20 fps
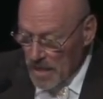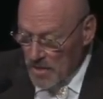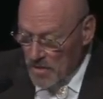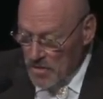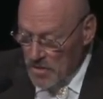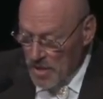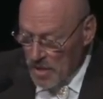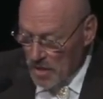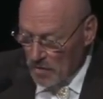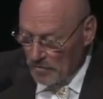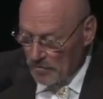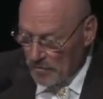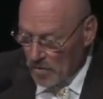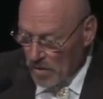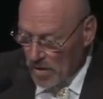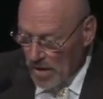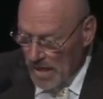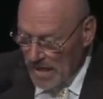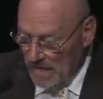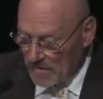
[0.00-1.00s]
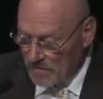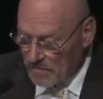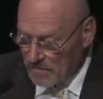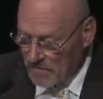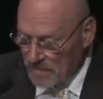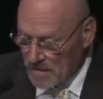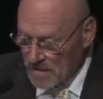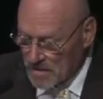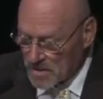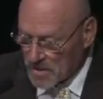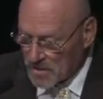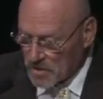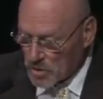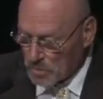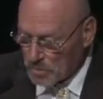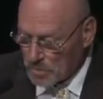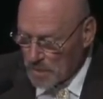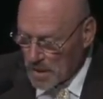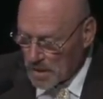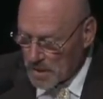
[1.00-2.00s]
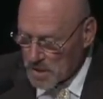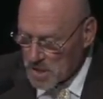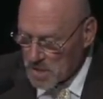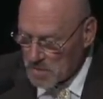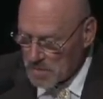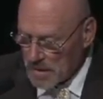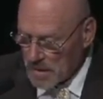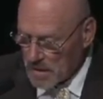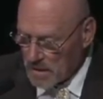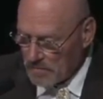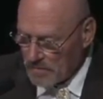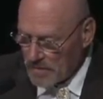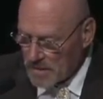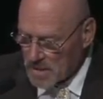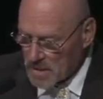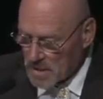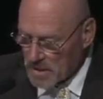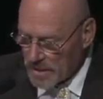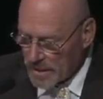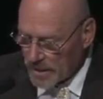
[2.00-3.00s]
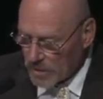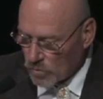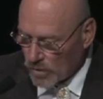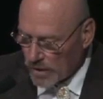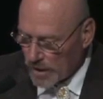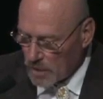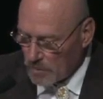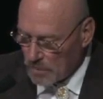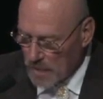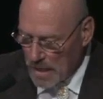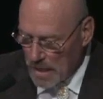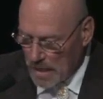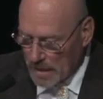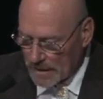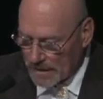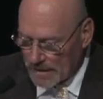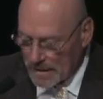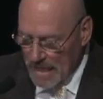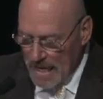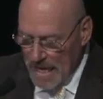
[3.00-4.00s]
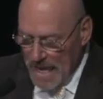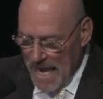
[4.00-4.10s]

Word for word: therefore I visit the punishment of its iniquity upon it,